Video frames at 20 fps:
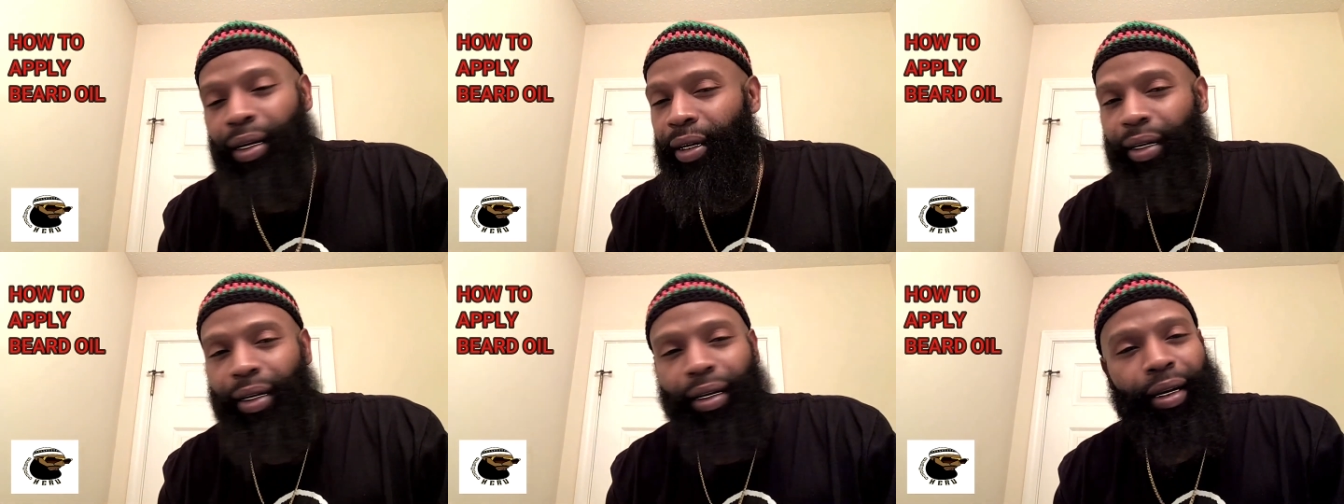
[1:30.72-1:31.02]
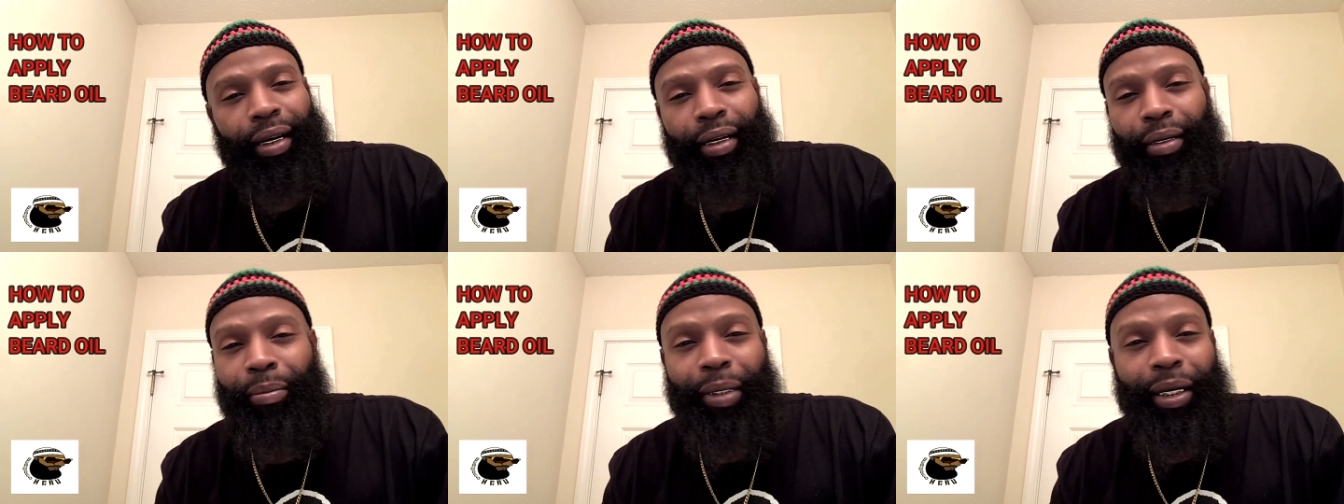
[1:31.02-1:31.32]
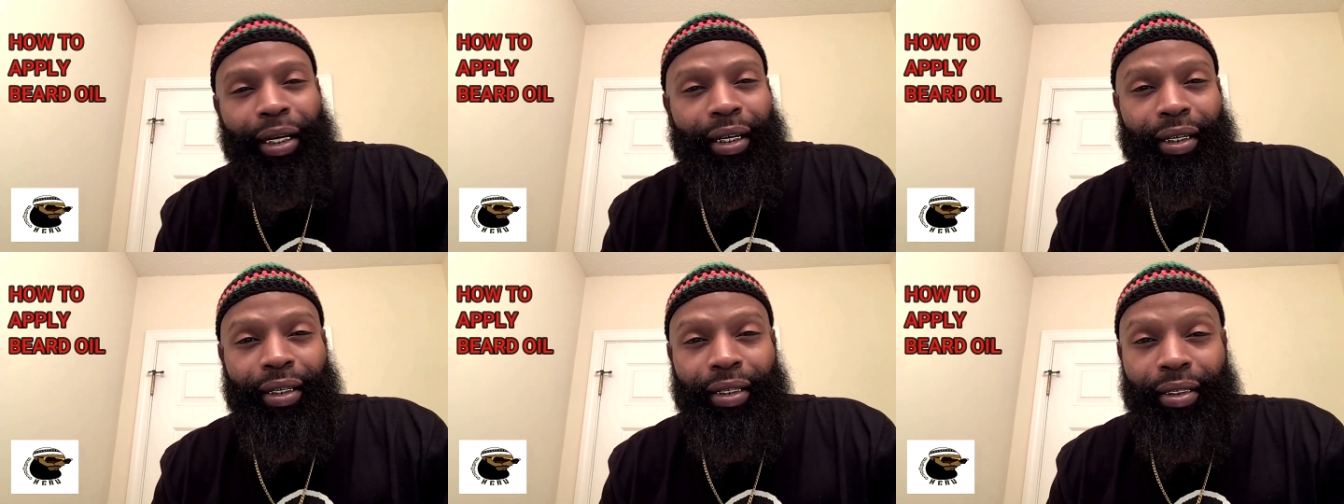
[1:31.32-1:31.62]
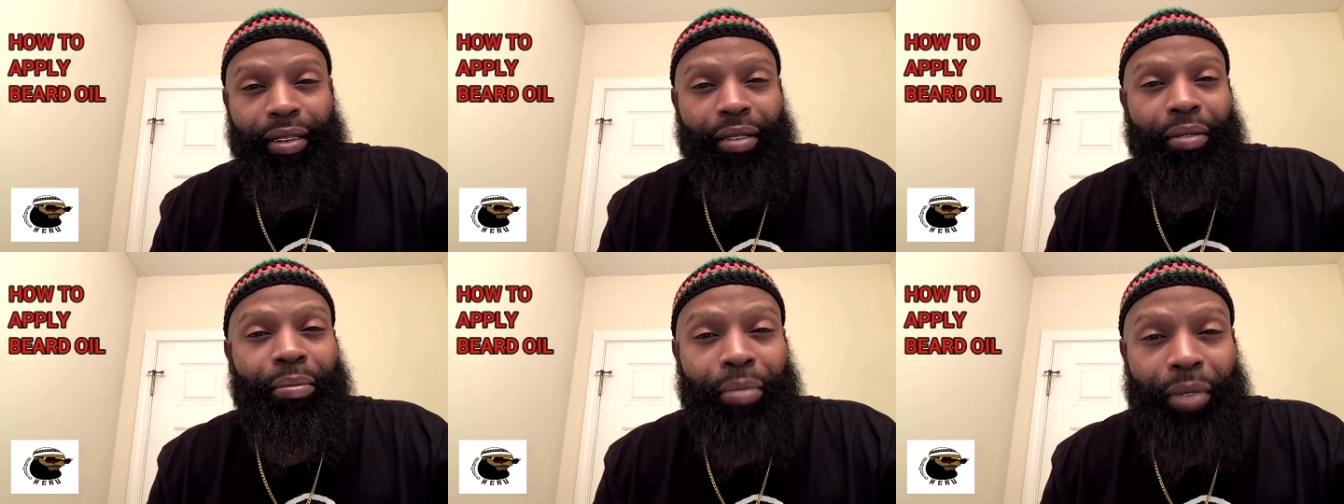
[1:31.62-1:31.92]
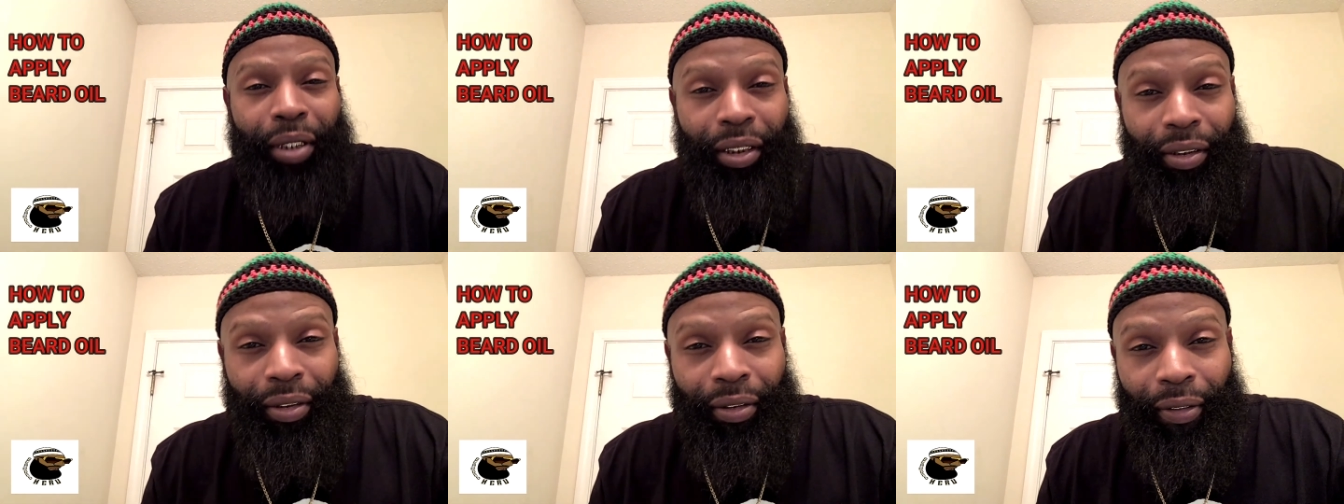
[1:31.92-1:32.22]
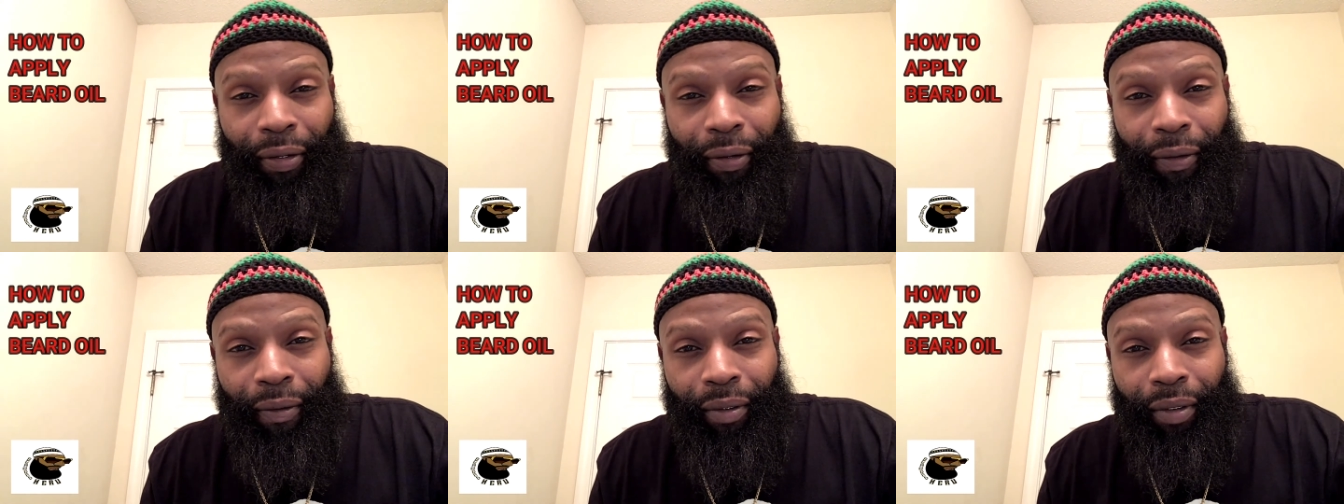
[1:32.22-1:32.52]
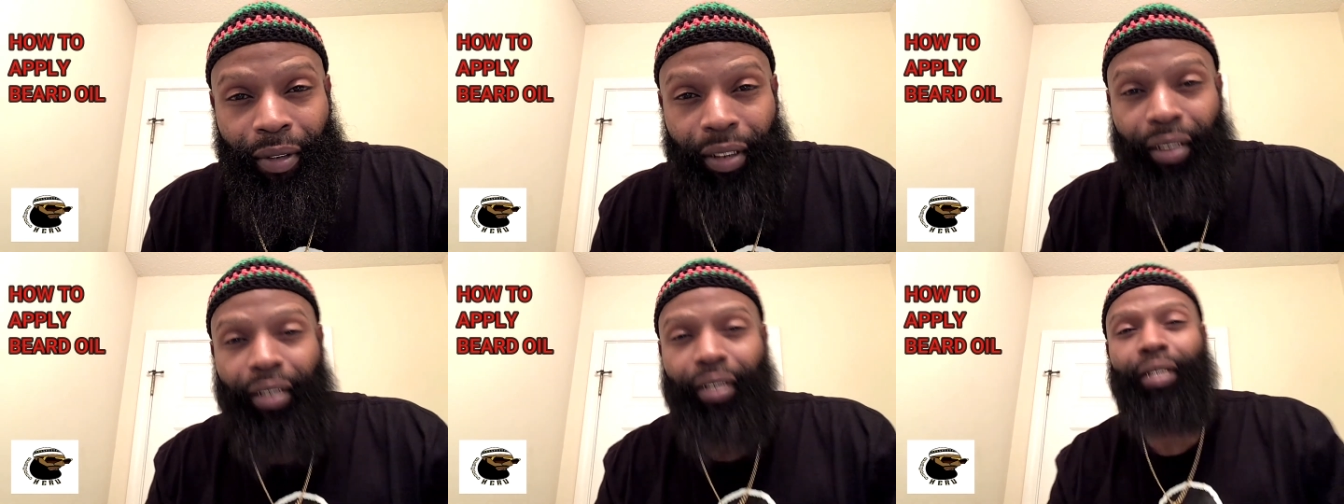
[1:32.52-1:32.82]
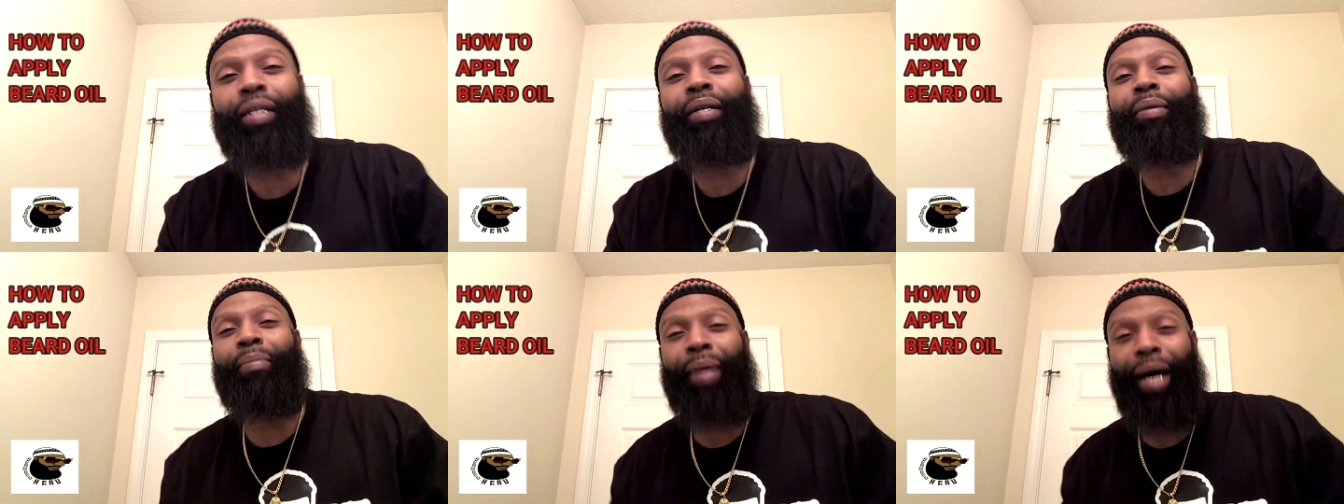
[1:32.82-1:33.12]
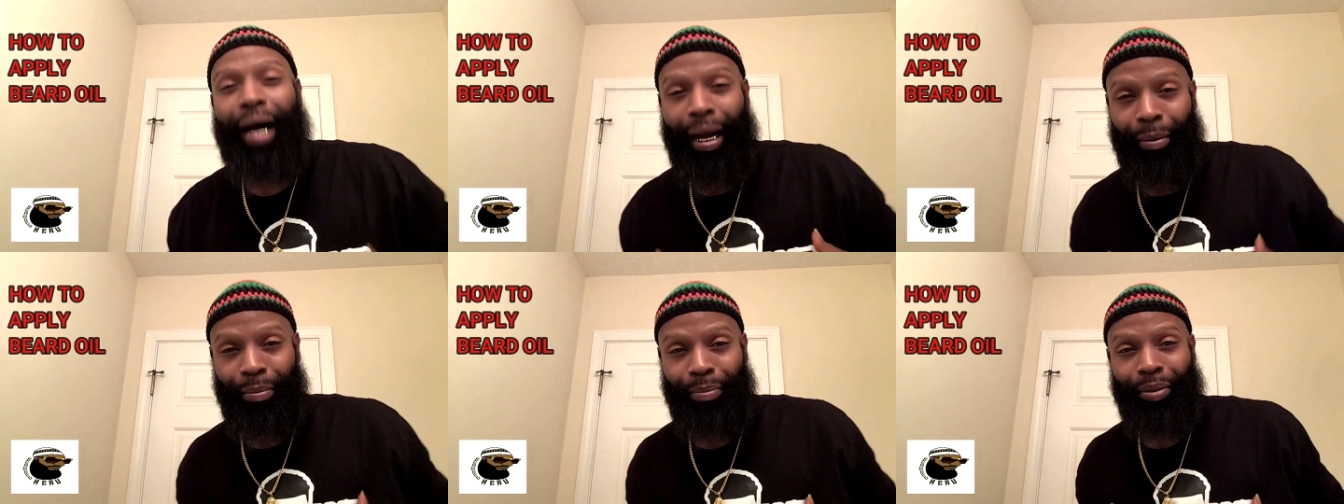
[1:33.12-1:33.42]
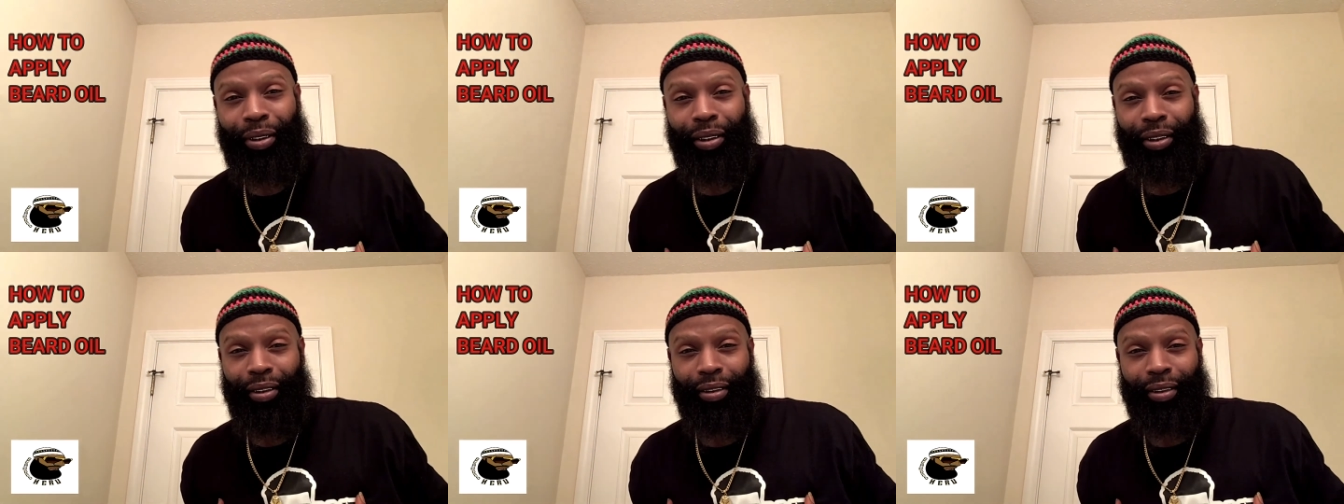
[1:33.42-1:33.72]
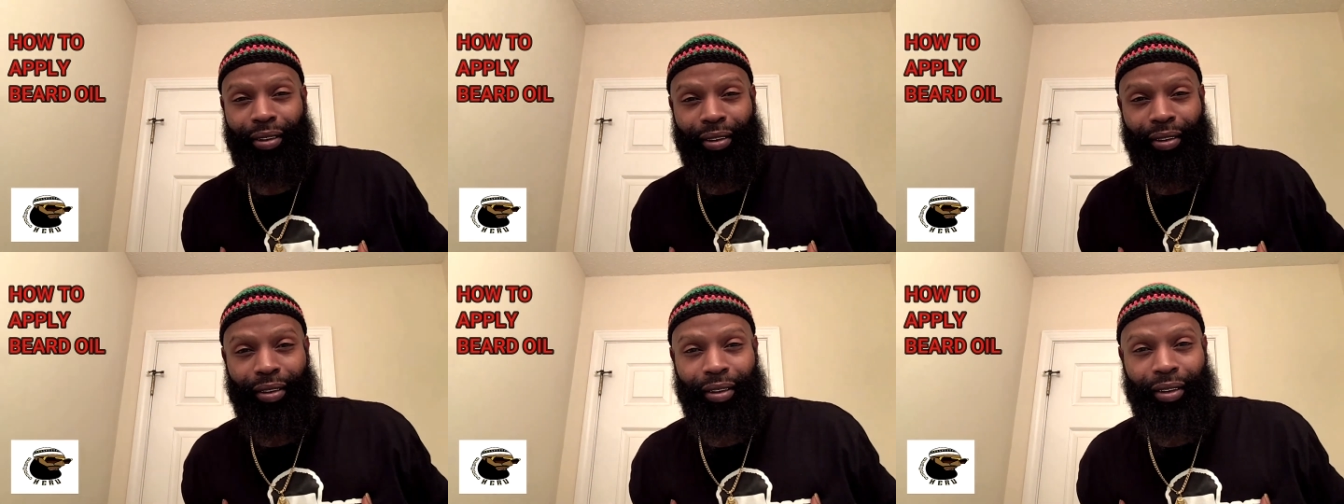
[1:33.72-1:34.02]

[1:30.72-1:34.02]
Hey man, to me, in my opinion,